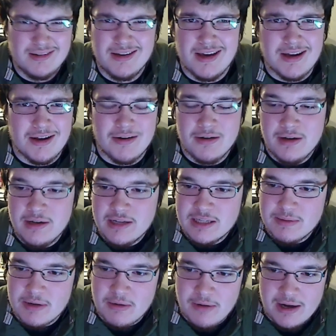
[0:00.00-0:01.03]
I don't know.
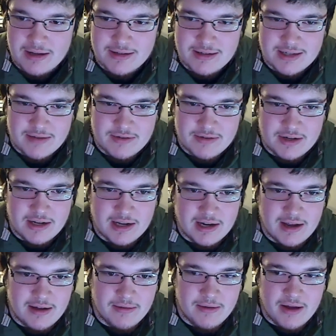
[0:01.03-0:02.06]
It's been a while since I've done like
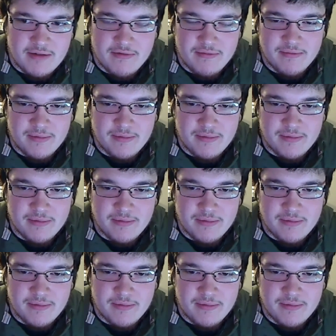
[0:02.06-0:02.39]
I